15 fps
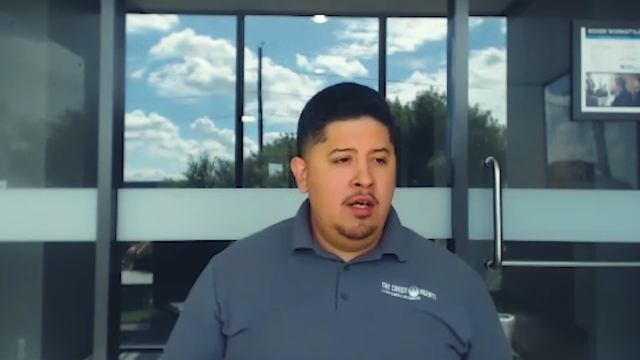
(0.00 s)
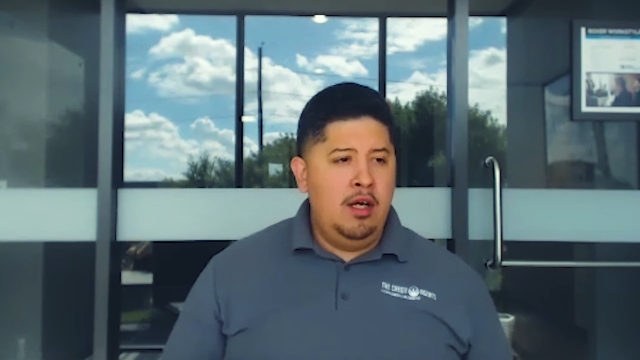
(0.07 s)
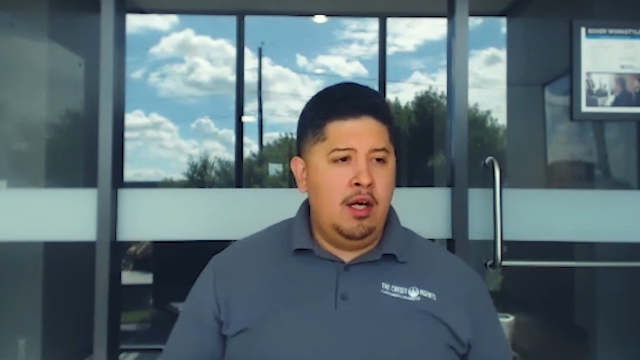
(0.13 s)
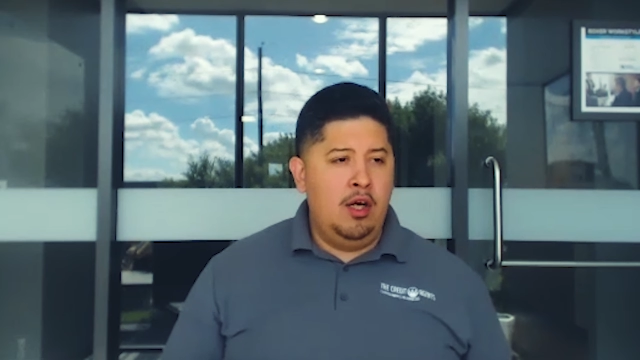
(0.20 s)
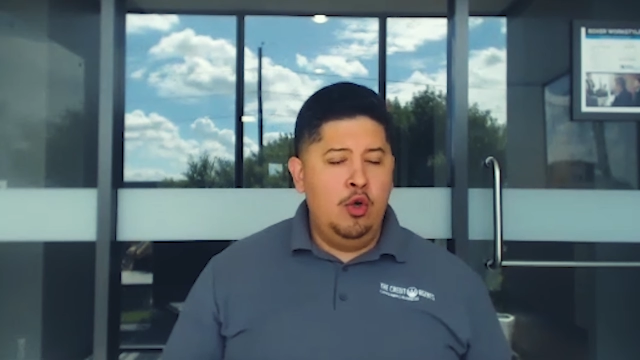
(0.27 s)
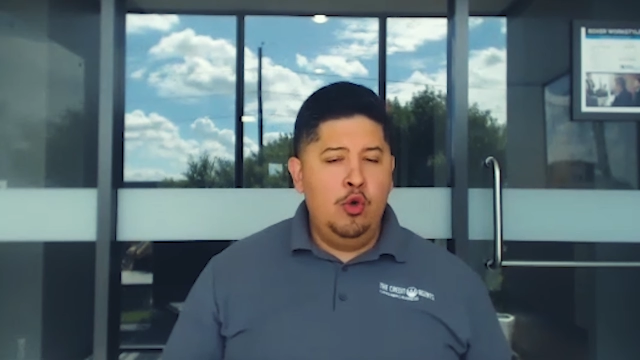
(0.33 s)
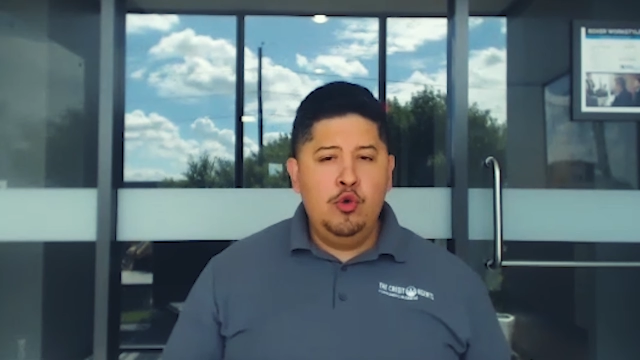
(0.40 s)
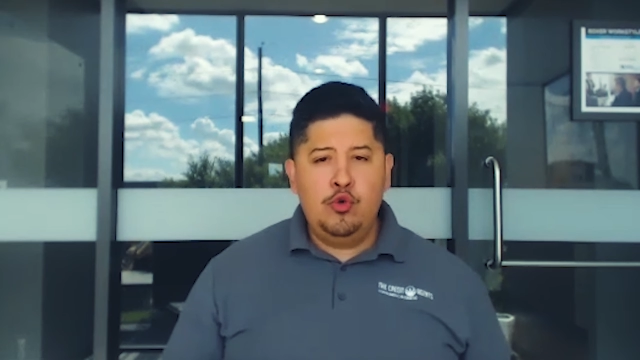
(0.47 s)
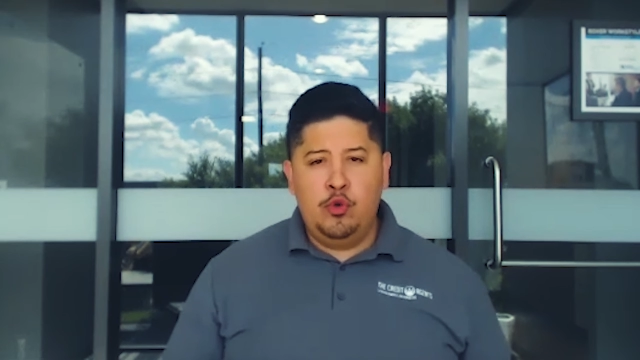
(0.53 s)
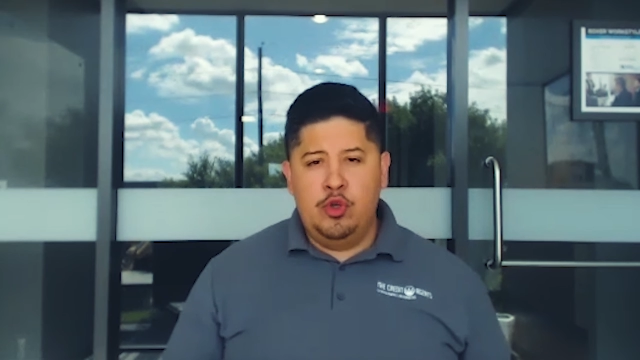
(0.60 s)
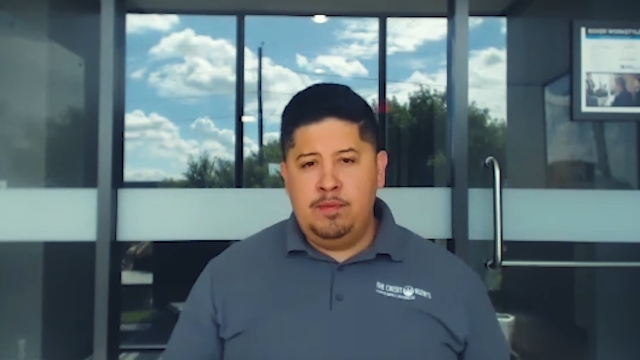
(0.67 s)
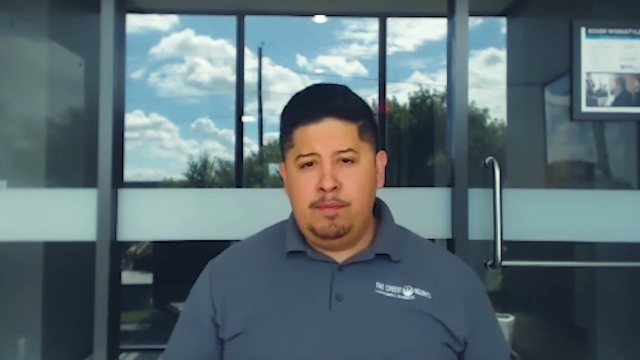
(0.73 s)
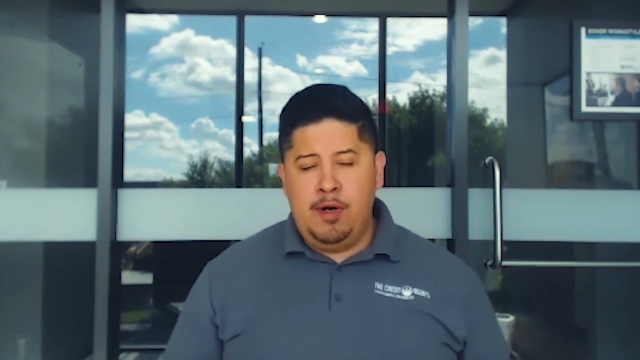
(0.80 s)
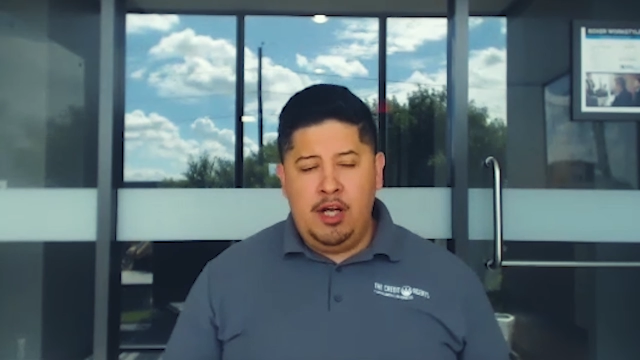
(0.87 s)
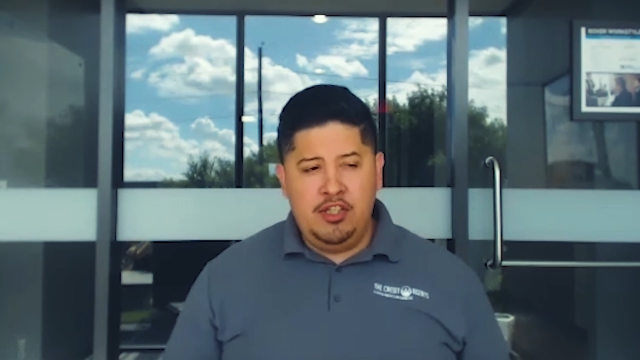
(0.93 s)
uh, who's
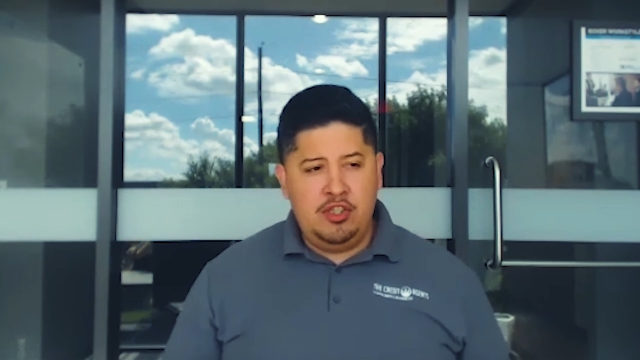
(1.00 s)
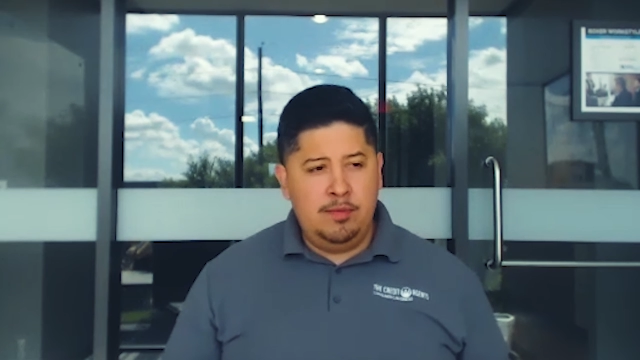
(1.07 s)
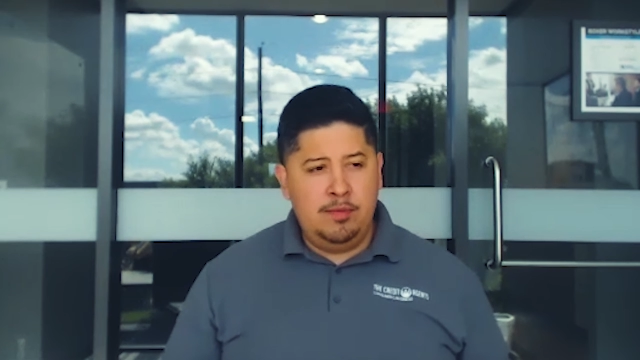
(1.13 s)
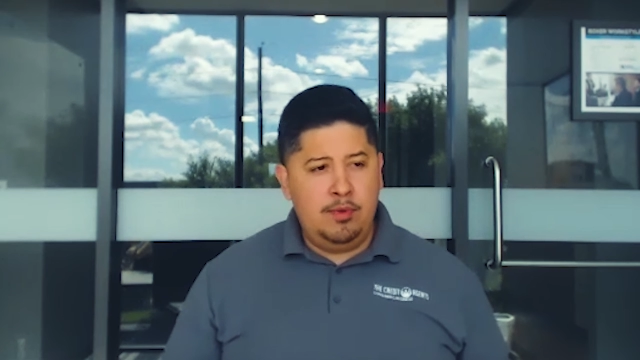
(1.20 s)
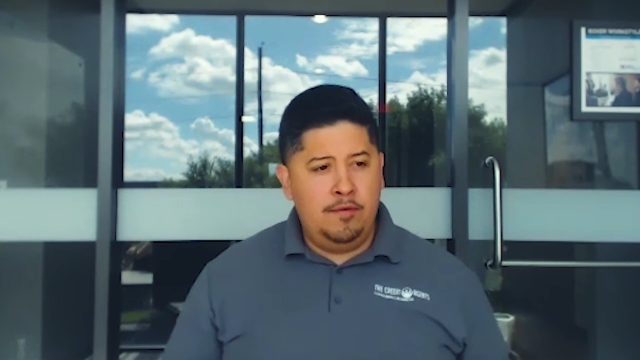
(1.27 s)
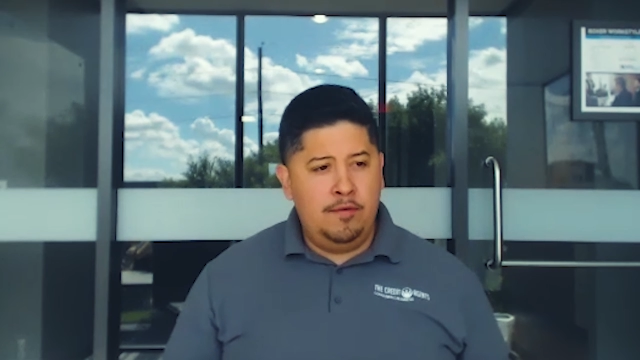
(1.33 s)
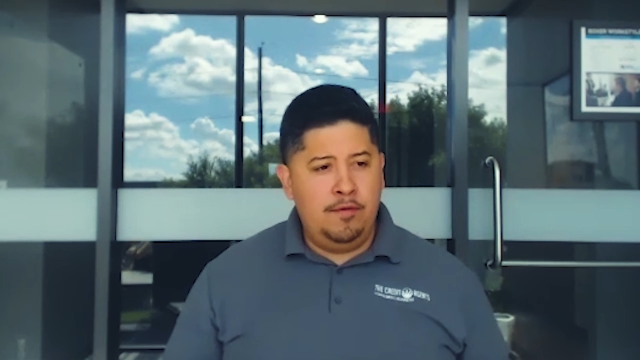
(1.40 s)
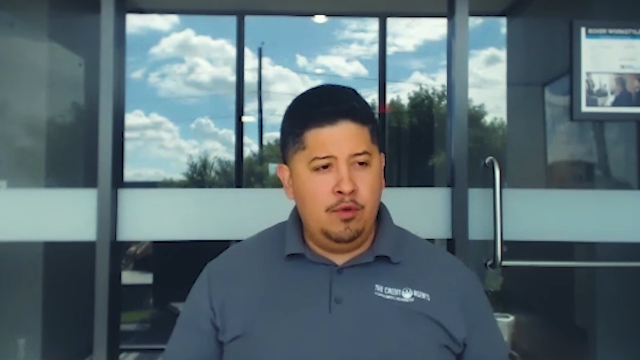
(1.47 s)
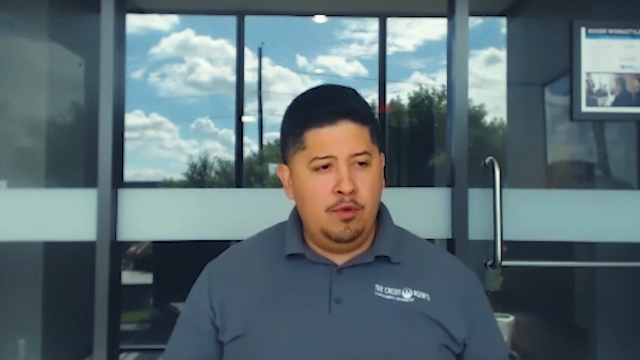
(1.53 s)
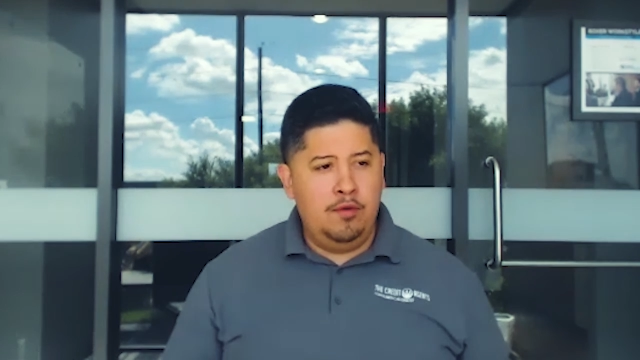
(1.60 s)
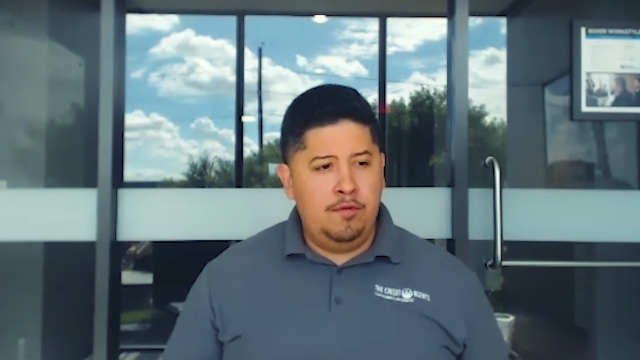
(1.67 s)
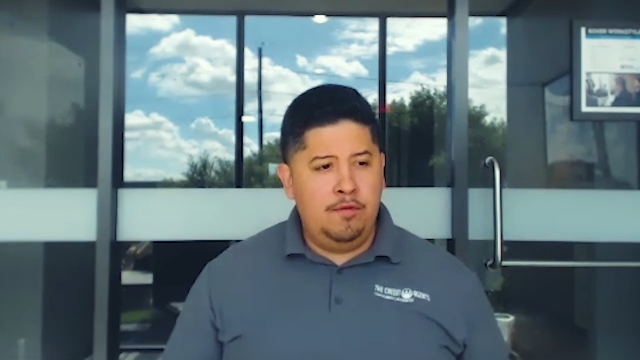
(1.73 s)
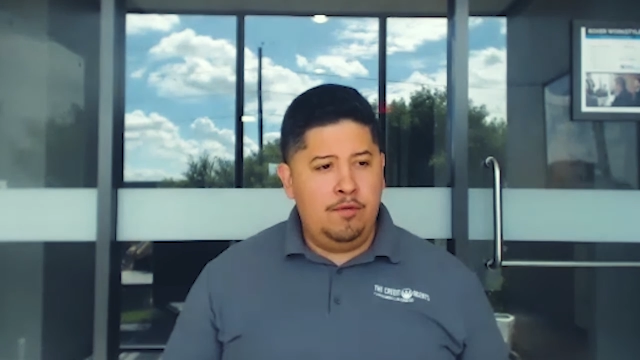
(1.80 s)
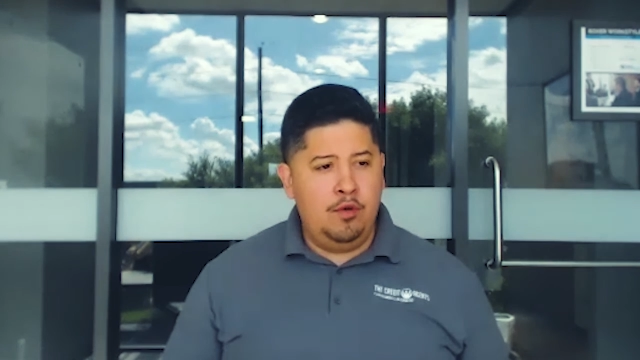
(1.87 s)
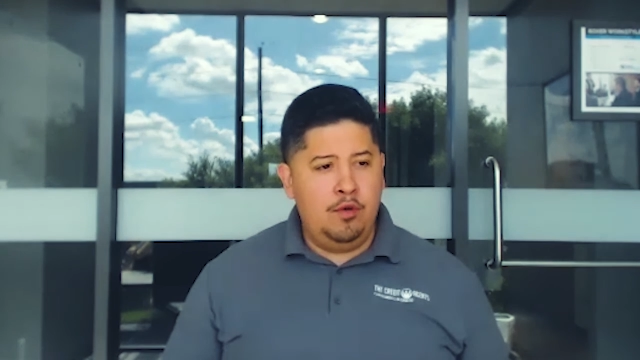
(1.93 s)
responsible for,
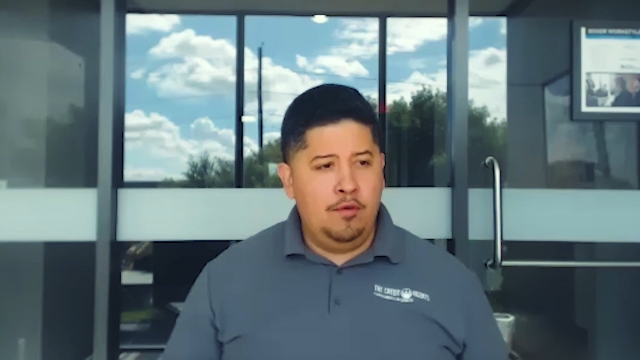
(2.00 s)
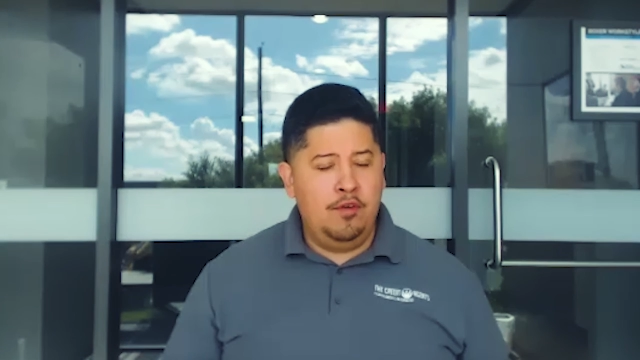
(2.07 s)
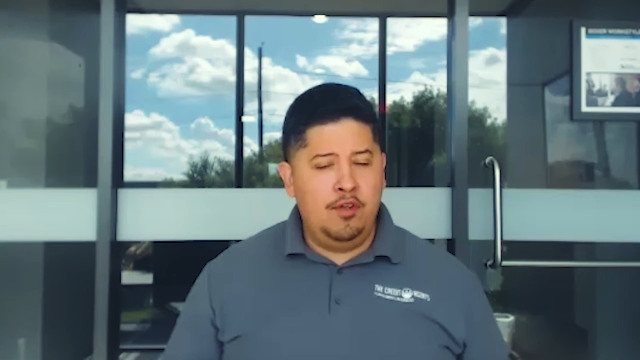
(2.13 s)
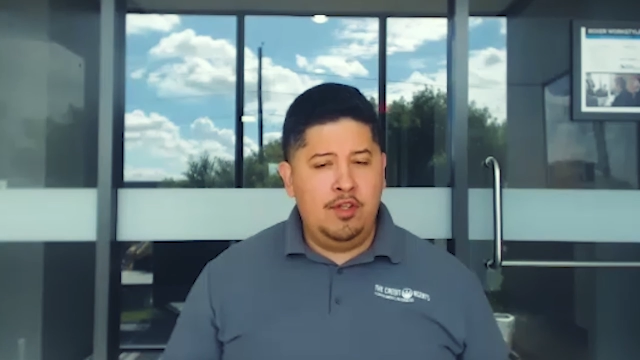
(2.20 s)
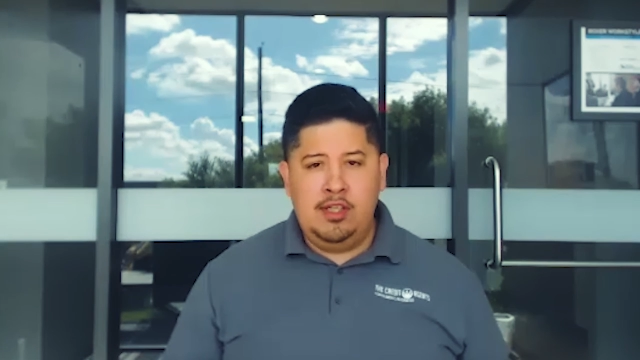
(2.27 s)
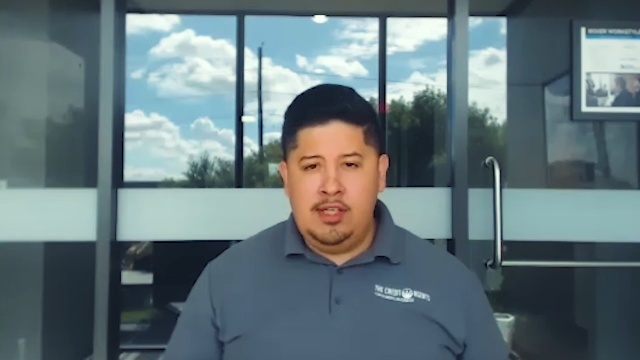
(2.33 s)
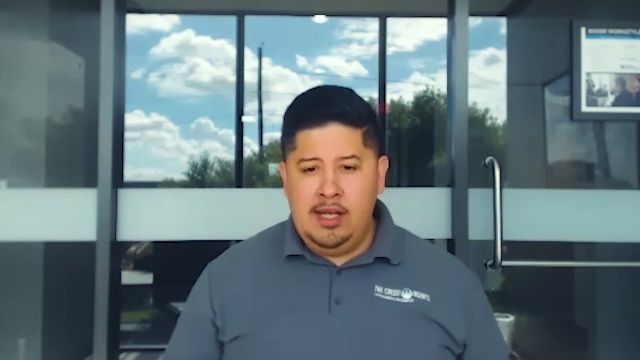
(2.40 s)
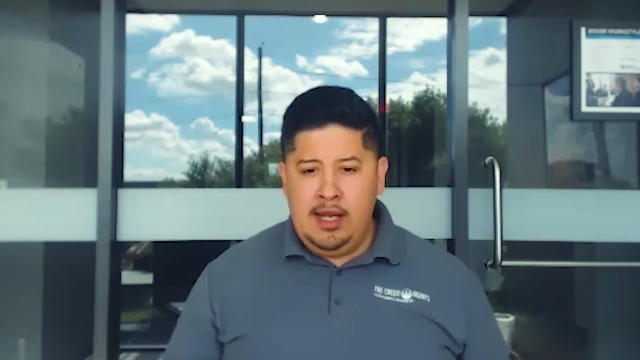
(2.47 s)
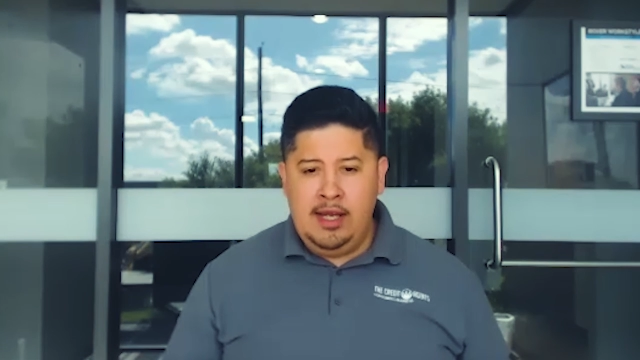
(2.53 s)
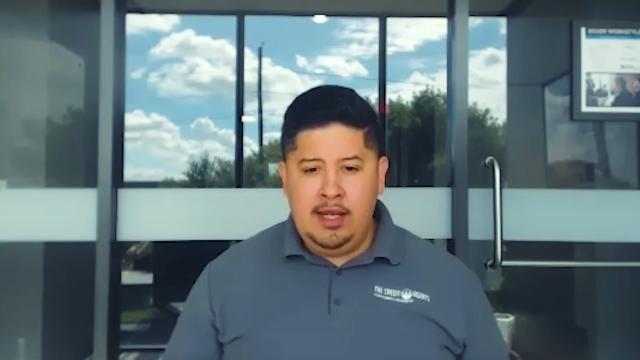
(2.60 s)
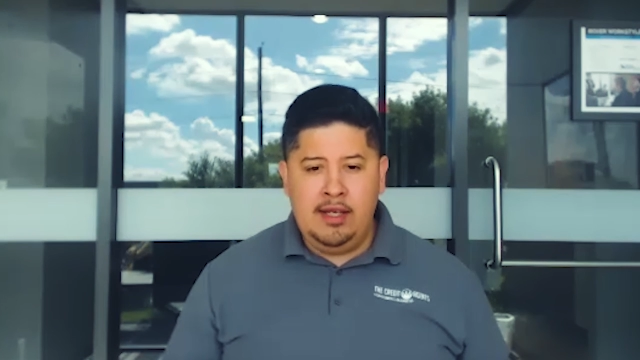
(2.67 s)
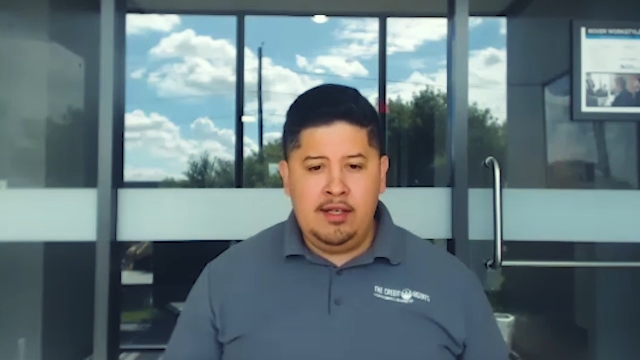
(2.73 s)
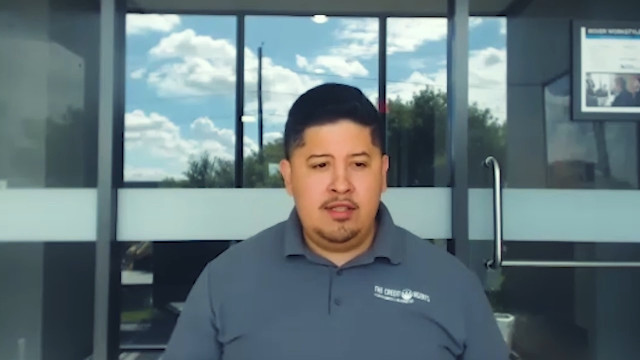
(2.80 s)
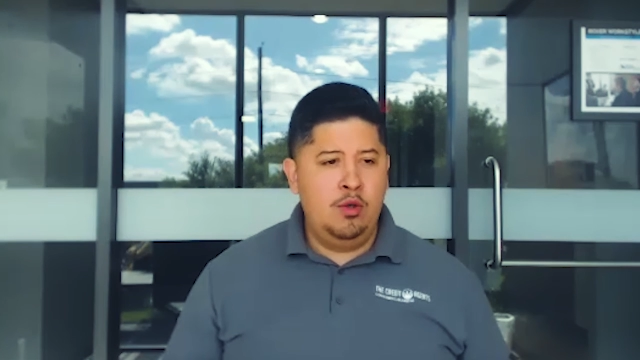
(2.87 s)
for for the debt,